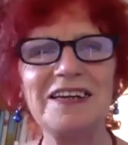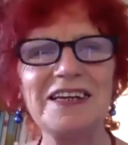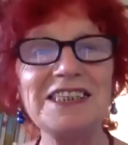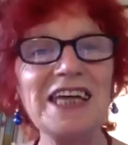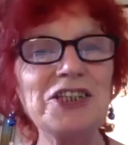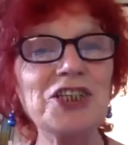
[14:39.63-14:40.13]
As
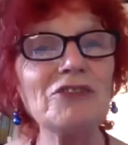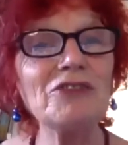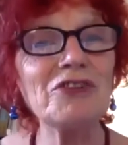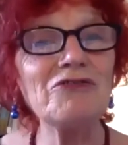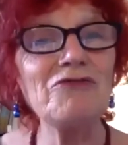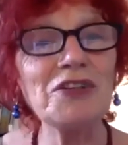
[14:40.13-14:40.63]
their
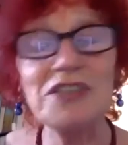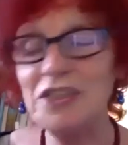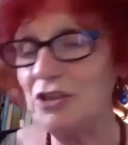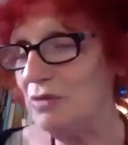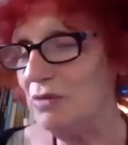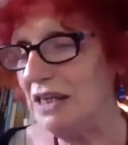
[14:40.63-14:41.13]
children run to
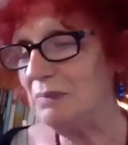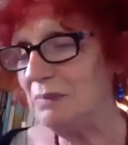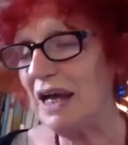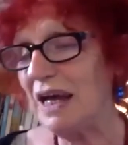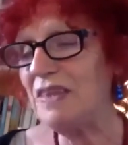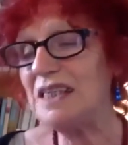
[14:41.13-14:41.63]
greet them,
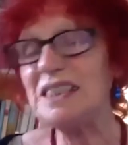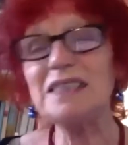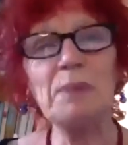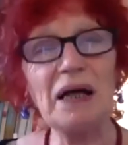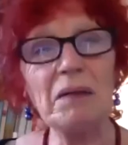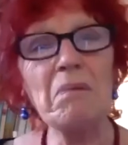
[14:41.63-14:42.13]
can they
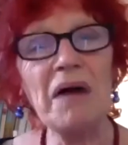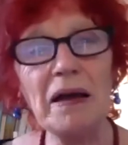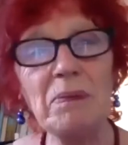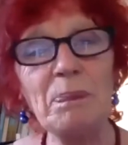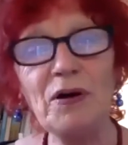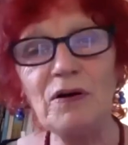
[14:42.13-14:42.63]
smell
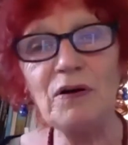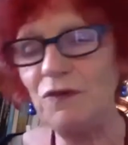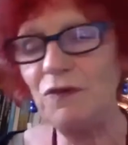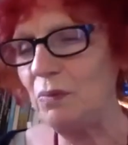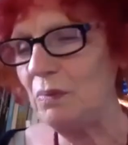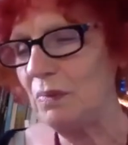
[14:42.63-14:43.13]
my perfume?